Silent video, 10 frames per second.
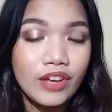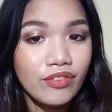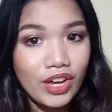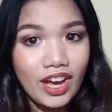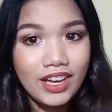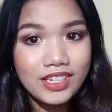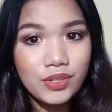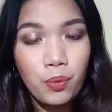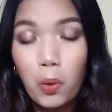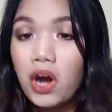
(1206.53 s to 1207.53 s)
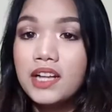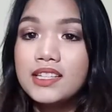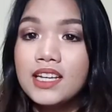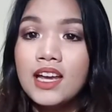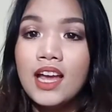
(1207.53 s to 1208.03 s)
If you guys
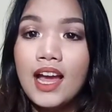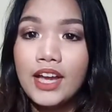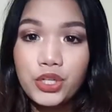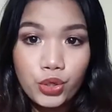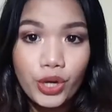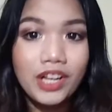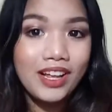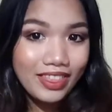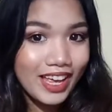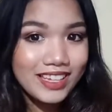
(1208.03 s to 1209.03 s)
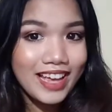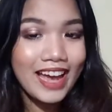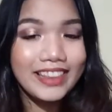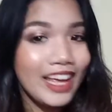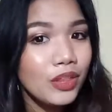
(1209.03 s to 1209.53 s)
want a tutorial on this,
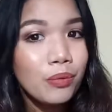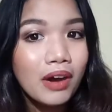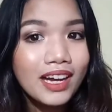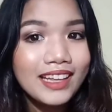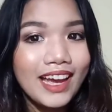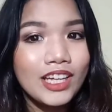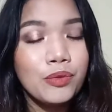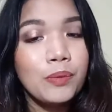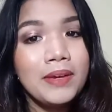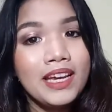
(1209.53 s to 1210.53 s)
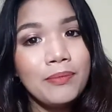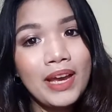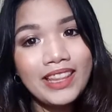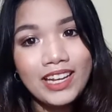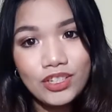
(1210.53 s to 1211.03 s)
I did one and it will be
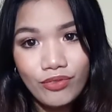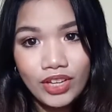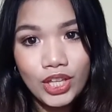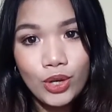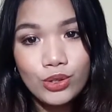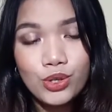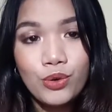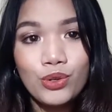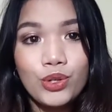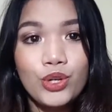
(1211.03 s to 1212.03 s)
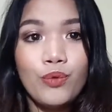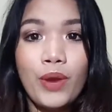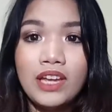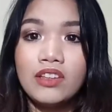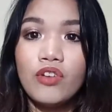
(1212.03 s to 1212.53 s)
my next video. So
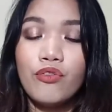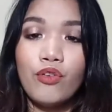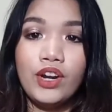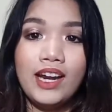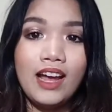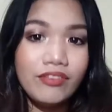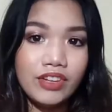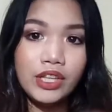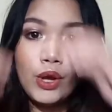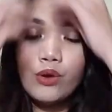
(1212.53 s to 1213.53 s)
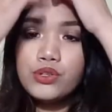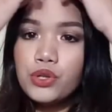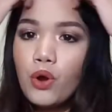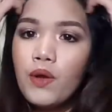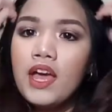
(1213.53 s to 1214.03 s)
wait for that video.
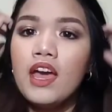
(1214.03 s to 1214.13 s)
So